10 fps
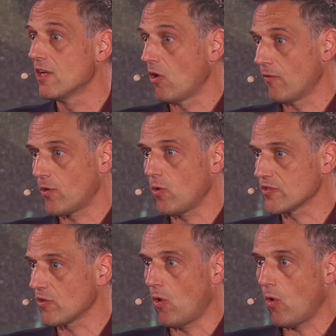of
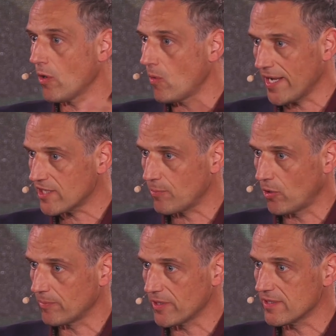course, all our
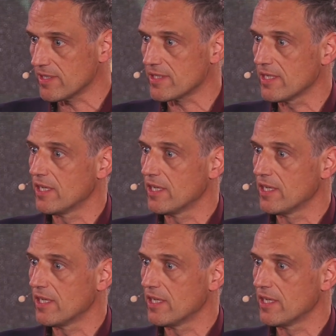export business